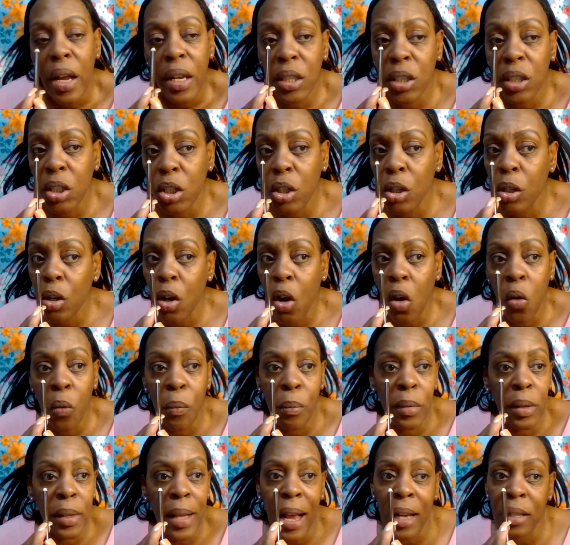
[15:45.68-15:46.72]
you know
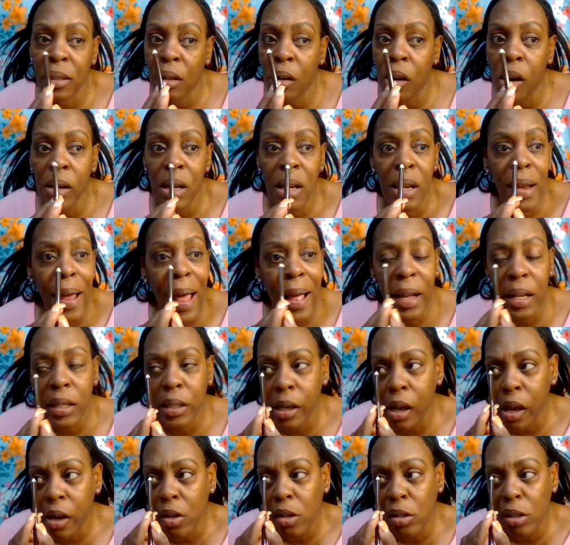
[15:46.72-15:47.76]
that's the only thing i could
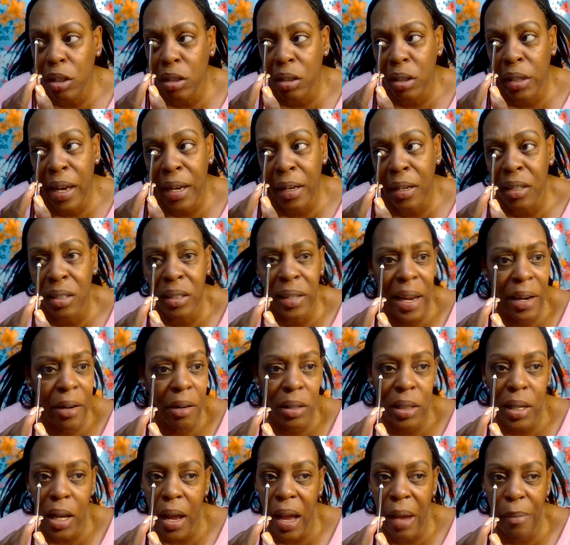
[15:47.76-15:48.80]
tell you just take just take
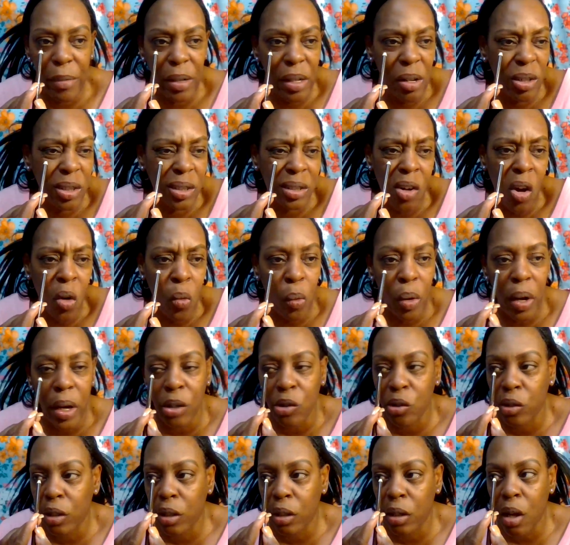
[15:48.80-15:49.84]
your time you know it's no
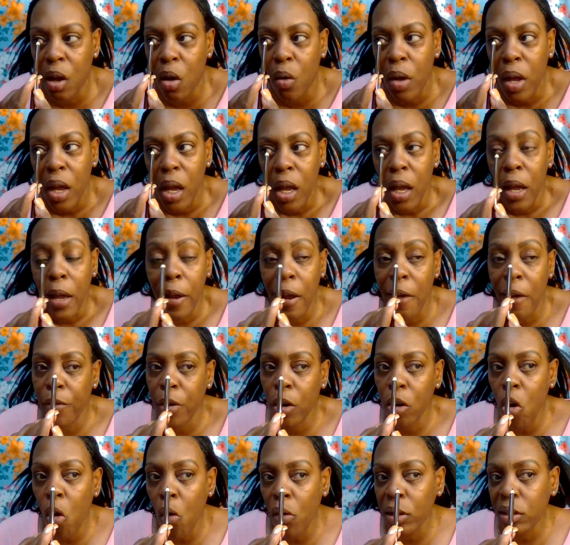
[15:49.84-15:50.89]
rush you know if
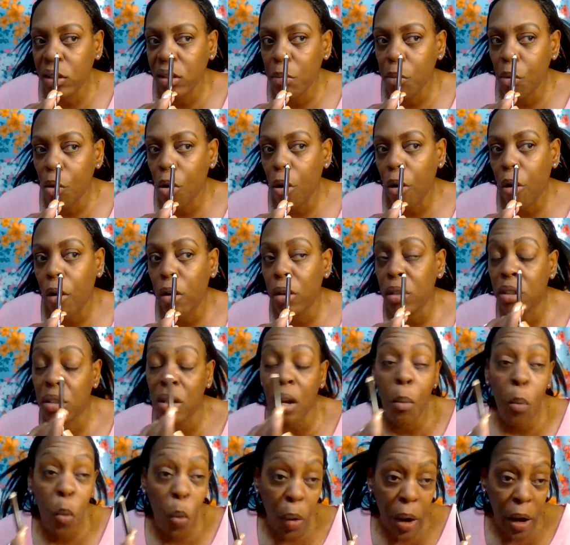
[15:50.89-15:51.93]
you're going somewhere
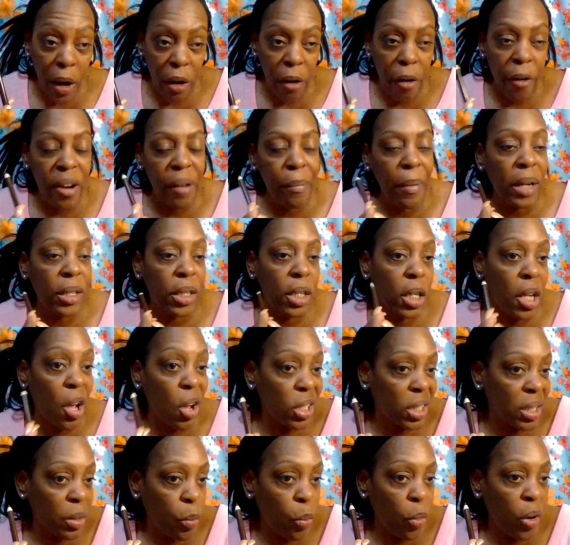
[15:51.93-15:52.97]
somewhere or you're about to go
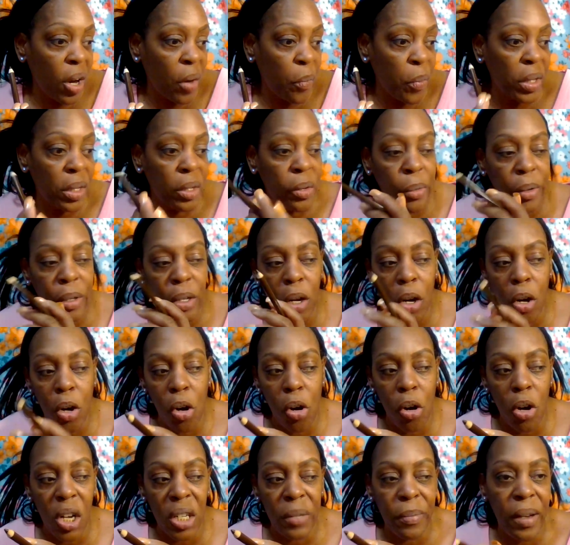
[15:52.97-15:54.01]
somewhere with you and your
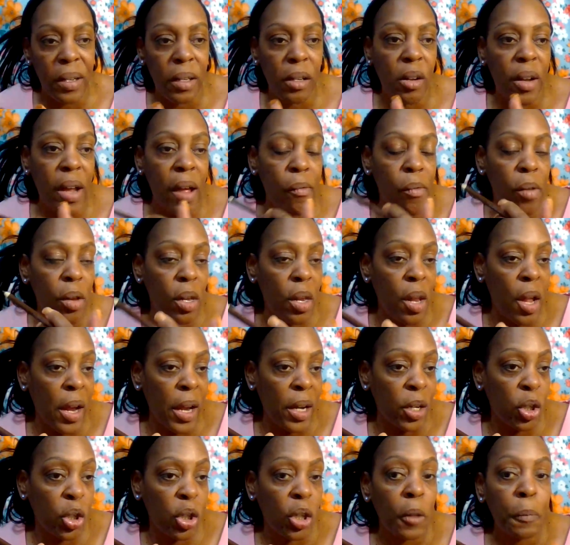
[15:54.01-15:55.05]
girls about to go have
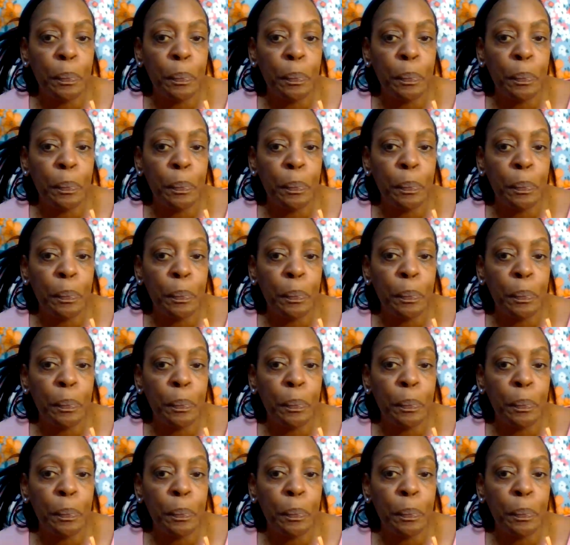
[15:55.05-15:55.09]
lunch